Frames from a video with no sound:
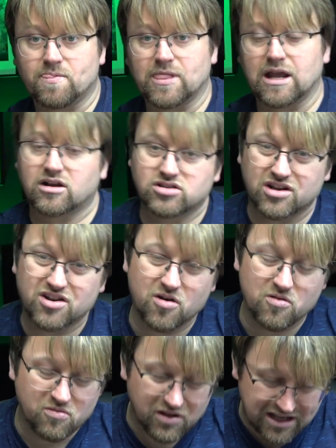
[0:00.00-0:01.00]
because I
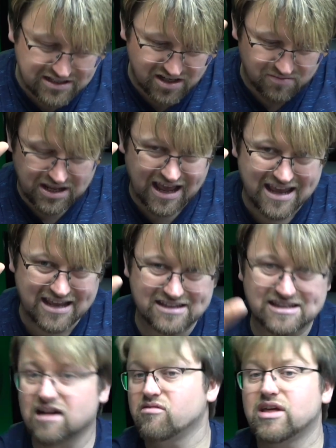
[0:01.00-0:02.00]
know there's going to be
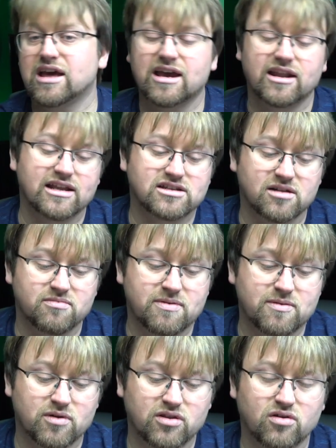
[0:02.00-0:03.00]
haters out there, and there's going to be
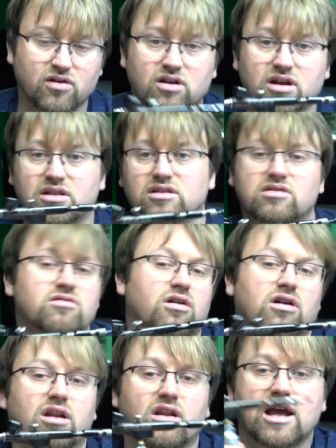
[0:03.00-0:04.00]
people that are not
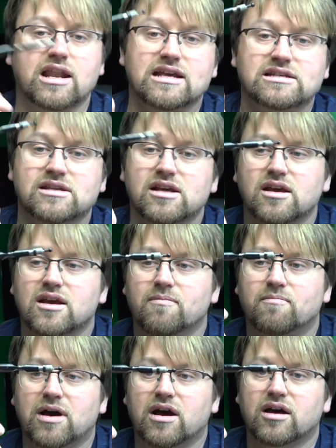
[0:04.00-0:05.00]
going to like this,
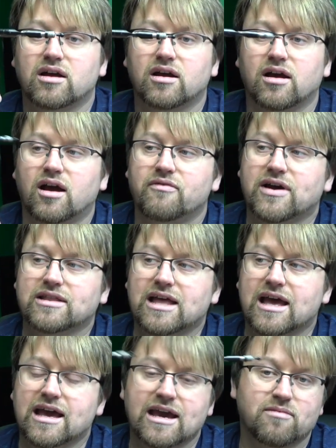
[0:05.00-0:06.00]
but I've had
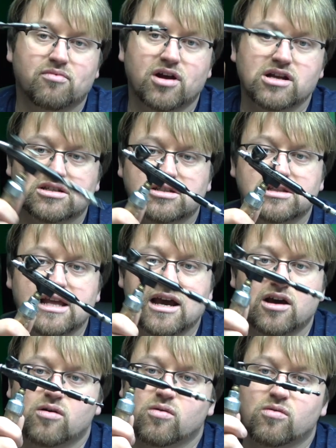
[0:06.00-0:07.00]
that airbrush
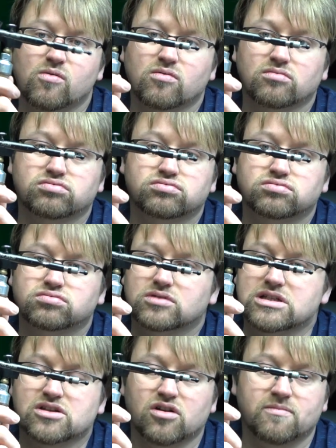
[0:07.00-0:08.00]
now,
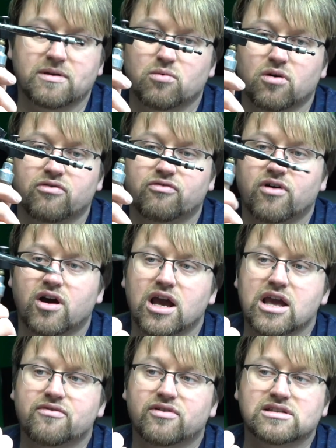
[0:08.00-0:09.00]
it's got to be what,
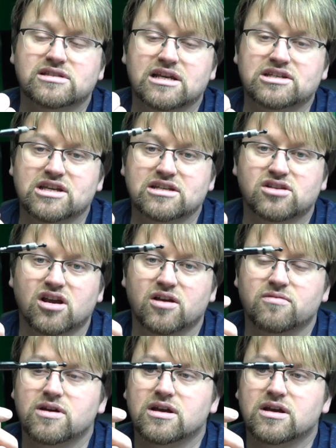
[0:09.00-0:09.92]
5-6 years ago,